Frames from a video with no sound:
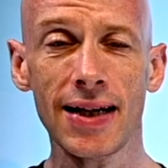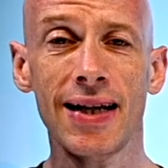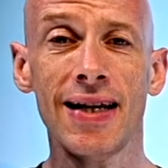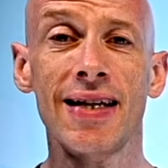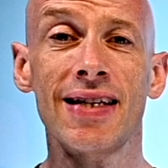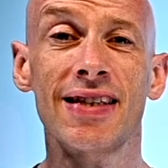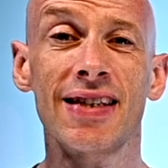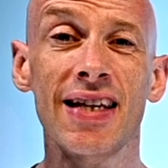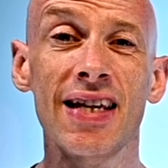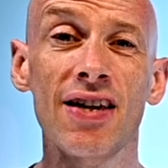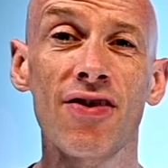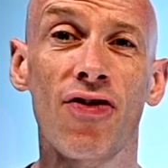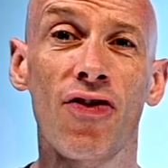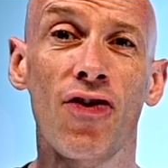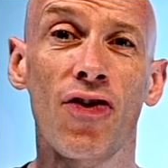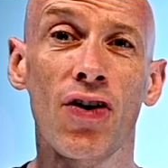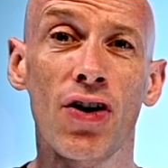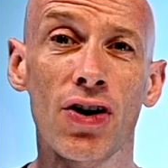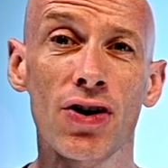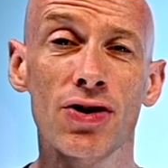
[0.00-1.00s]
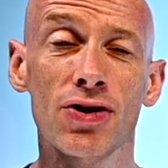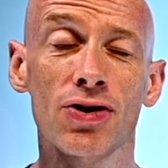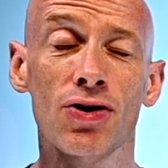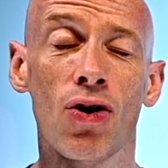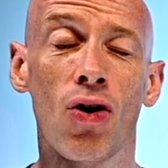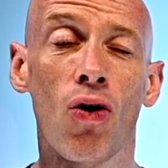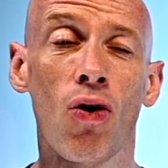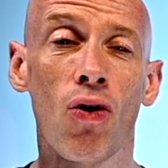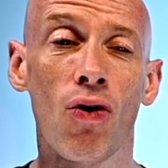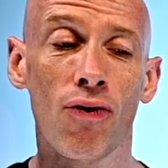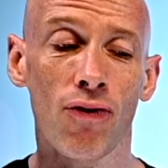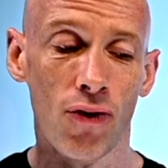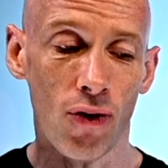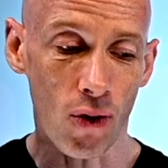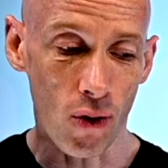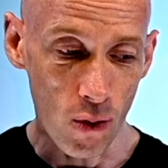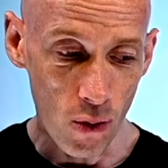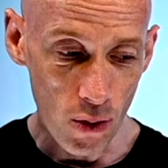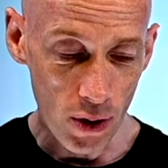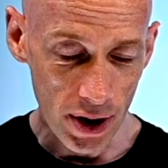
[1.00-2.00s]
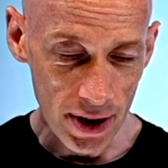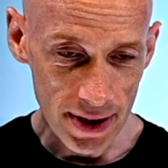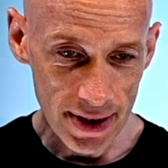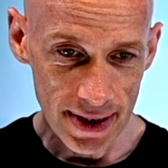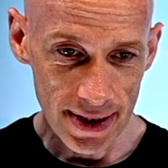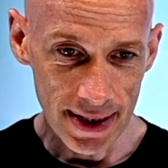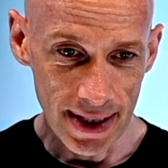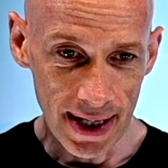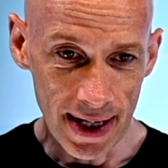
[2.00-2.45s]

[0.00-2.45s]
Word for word: It is the 1st of August.